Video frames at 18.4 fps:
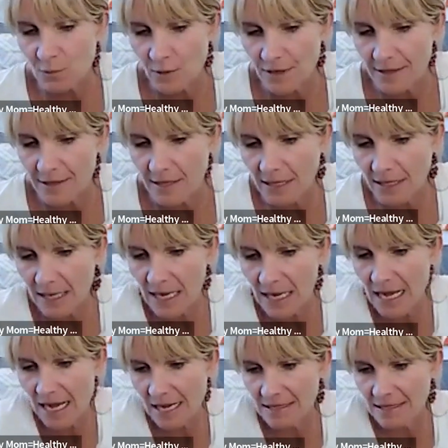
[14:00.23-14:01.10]
within the
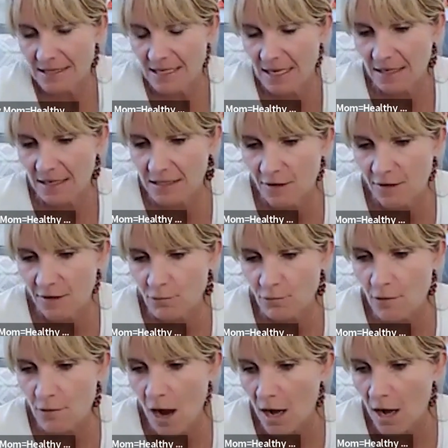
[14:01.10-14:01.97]
context
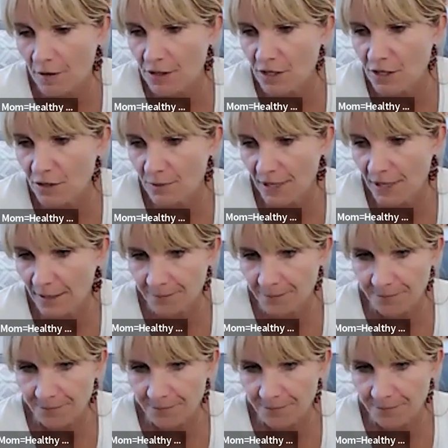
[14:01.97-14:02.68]
of wrongdoing.